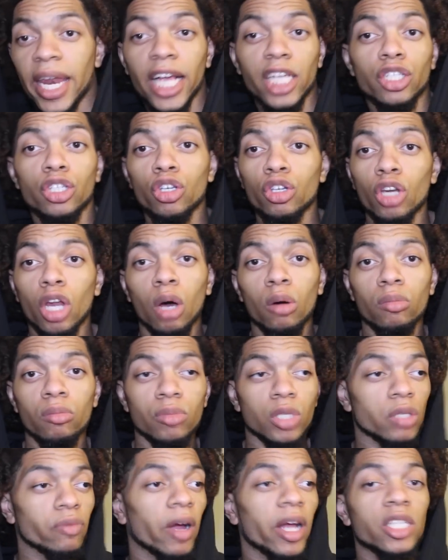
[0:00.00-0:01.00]
Next thing you
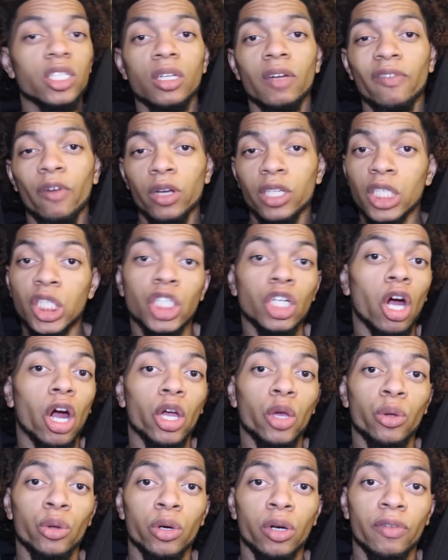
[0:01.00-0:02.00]
know, she raising her voice and she
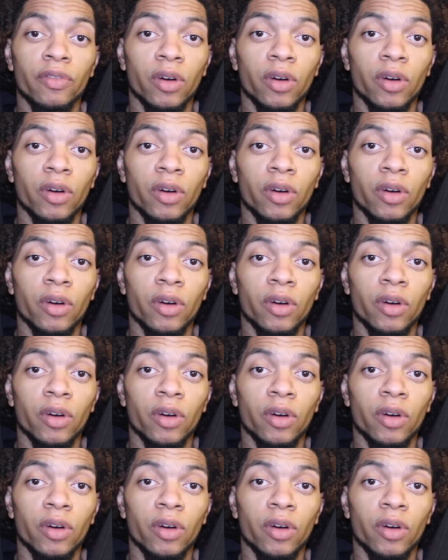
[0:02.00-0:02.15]
arguing on the